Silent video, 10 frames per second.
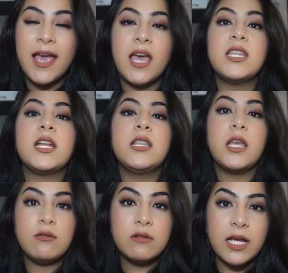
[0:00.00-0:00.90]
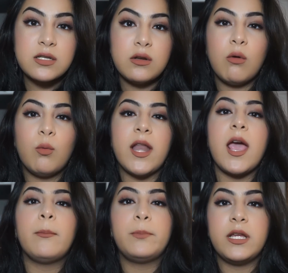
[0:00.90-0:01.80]
And then I'll let you guys know what
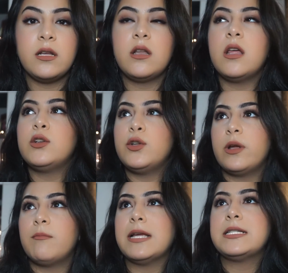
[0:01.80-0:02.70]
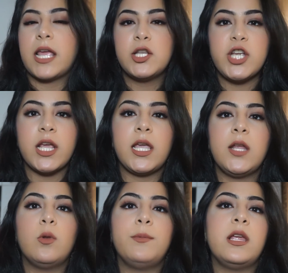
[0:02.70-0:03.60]
happened during my second
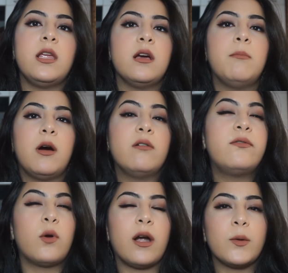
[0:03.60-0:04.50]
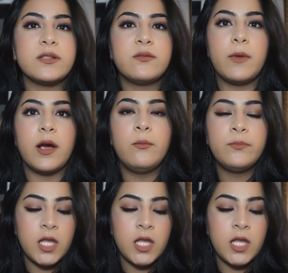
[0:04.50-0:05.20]
check-in. Will be about 4 hours from now.